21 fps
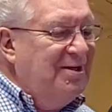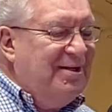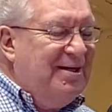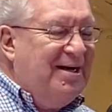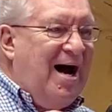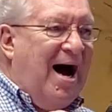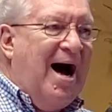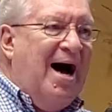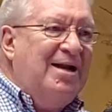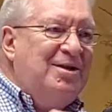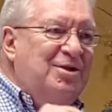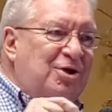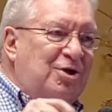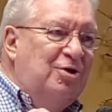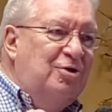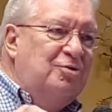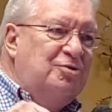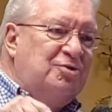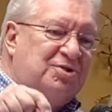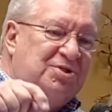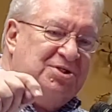God
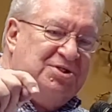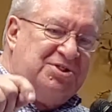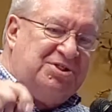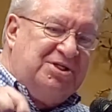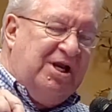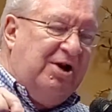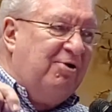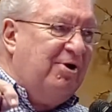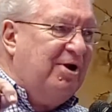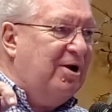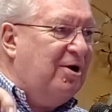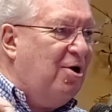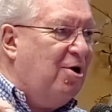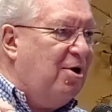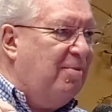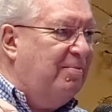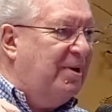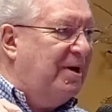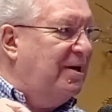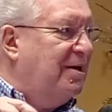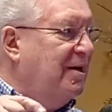used the Syrian
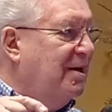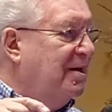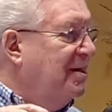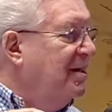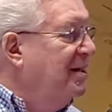army